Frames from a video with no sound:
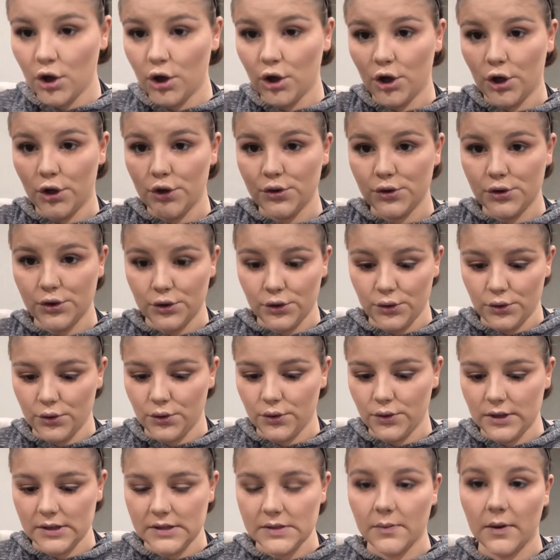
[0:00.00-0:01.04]
go
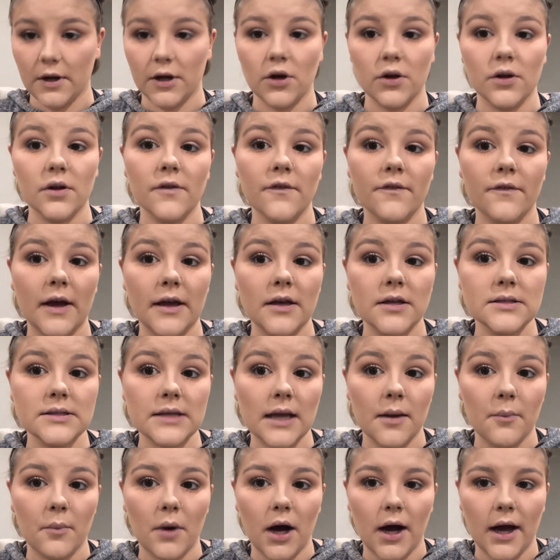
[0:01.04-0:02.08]
to this one on the
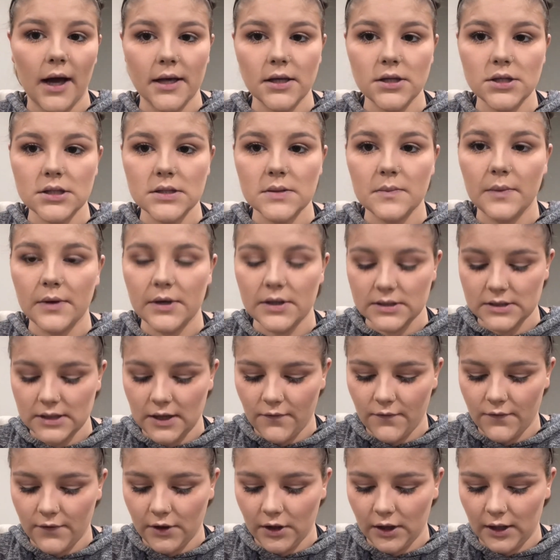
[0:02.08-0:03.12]
same eye just because I
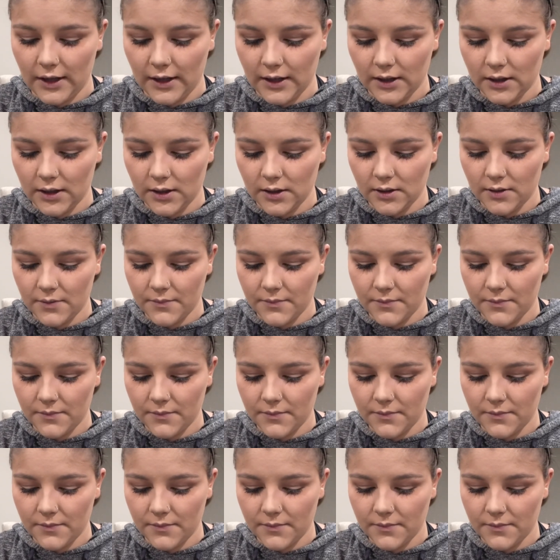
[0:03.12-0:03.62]
feel like